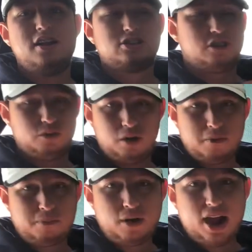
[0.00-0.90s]
So if you want
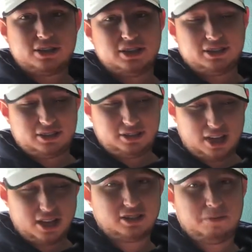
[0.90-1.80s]
to practice,
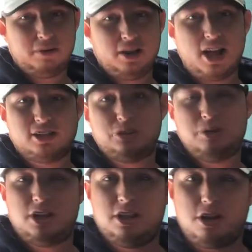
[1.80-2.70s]
okay, some of you guys
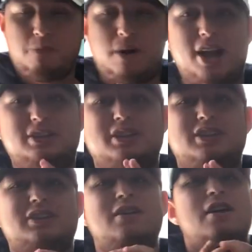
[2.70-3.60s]
do need your
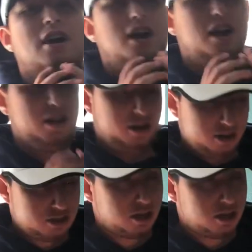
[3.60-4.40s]
practice, alright, you're going to